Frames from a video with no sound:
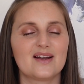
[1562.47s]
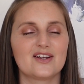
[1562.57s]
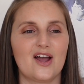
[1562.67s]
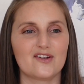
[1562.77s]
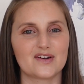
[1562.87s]

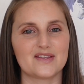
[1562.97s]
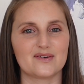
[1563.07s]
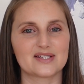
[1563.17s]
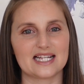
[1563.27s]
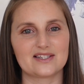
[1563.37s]
Hopefully
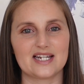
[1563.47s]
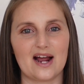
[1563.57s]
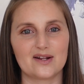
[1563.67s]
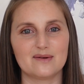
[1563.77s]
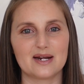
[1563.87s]
they'll settle
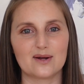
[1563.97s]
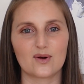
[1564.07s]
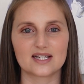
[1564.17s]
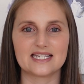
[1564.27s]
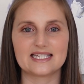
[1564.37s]
down in a minute
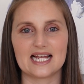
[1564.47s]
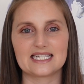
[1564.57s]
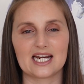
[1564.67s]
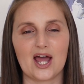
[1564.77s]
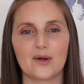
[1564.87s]
once he said
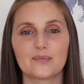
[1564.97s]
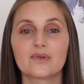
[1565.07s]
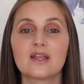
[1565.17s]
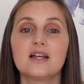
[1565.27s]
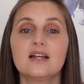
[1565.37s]
hello.
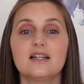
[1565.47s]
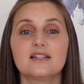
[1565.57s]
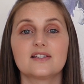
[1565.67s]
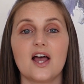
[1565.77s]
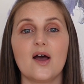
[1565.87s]

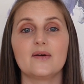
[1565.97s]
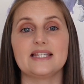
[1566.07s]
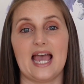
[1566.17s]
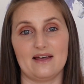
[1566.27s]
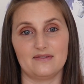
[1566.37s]
So
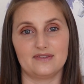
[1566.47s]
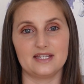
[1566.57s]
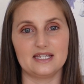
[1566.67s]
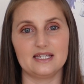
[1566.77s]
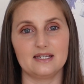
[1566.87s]
yeah,
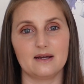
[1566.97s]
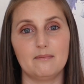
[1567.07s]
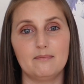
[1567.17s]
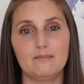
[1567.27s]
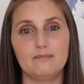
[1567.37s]
the
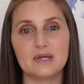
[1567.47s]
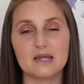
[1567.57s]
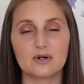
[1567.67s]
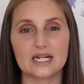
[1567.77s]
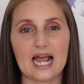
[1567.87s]
Bee
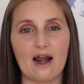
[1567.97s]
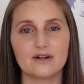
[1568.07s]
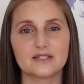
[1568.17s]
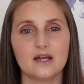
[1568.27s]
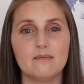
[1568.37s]
Bunny
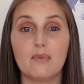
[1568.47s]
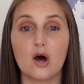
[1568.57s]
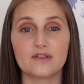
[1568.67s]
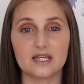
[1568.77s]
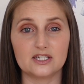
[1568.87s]
character,
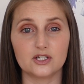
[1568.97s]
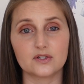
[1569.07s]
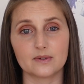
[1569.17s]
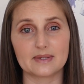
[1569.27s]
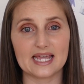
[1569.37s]
Bothy do
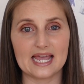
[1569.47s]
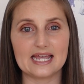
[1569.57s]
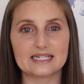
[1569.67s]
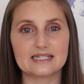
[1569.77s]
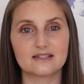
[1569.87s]
some
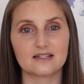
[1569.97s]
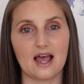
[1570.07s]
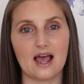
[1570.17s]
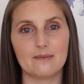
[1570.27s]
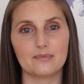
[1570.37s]
kits
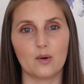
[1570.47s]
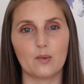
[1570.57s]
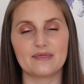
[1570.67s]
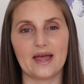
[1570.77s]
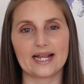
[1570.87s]

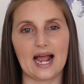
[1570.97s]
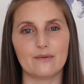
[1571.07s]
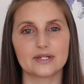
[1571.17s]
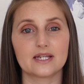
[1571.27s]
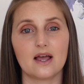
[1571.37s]
with that
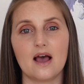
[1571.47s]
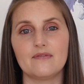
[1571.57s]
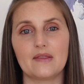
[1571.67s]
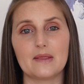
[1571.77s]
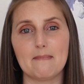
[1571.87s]
character, and
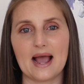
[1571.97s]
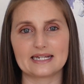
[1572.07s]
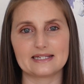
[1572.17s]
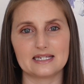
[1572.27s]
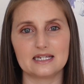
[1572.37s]
then the
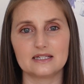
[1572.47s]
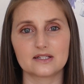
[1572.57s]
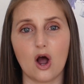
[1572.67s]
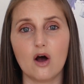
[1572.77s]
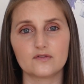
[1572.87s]
magazines
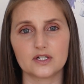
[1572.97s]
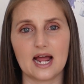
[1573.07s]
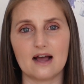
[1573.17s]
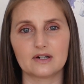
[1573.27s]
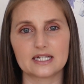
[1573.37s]
often
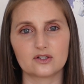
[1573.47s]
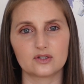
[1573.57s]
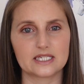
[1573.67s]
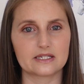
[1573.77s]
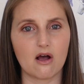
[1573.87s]
have little
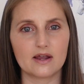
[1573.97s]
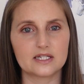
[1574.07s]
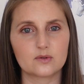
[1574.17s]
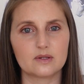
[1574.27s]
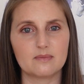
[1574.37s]

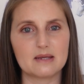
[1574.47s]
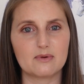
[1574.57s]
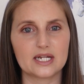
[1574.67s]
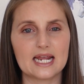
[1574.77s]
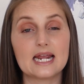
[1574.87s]
designs with Bee
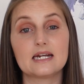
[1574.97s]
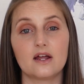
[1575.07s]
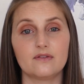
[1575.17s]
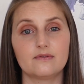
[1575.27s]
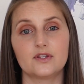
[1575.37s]
Bunny in,
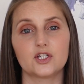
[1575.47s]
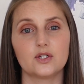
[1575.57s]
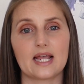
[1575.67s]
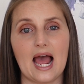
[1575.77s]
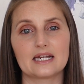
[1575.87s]
and the two
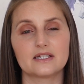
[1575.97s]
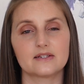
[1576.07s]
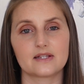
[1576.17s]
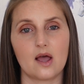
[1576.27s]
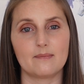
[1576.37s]

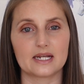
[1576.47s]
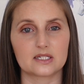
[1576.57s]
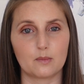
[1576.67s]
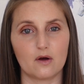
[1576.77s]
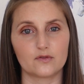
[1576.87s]
calendars that I
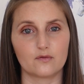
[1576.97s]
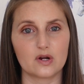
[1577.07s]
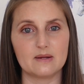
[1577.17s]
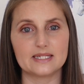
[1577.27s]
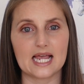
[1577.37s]
picked up off the
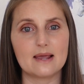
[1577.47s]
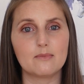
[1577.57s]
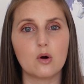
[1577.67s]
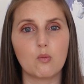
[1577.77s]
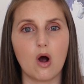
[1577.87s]
freebie
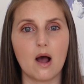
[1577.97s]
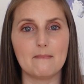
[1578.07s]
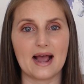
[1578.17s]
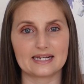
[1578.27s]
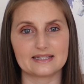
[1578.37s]
table were
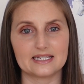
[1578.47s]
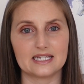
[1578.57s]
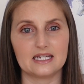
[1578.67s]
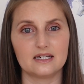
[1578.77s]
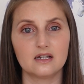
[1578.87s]

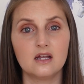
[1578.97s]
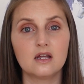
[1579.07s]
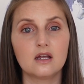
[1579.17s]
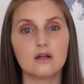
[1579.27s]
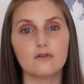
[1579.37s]
magazine
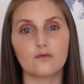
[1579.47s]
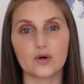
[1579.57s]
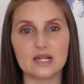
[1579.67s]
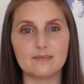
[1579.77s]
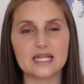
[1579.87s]

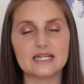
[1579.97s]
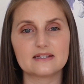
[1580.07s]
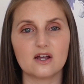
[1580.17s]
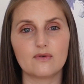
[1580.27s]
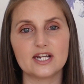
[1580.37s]
freebies
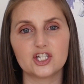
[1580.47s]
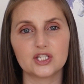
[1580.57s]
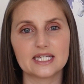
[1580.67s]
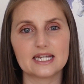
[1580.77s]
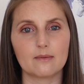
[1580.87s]

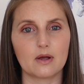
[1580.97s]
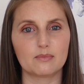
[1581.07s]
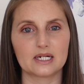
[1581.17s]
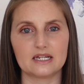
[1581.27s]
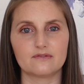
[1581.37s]
originally, and I
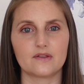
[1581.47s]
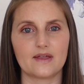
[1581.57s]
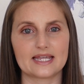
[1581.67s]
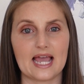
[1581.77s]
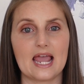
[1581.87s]
believe that
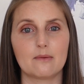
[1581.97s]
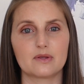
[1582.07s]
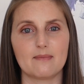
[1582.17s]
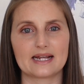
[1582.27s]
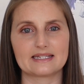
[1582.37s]
they came
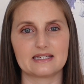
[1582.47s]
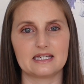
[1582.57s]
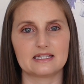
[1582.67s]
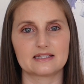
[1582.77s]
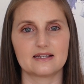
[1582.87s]
with
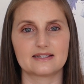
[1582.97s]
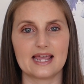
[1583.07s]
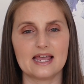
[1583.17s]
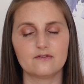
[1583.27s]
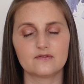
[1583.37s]
magazines as
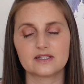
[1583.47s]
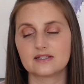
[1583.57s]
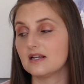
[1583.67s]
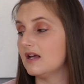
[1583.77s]
gifts,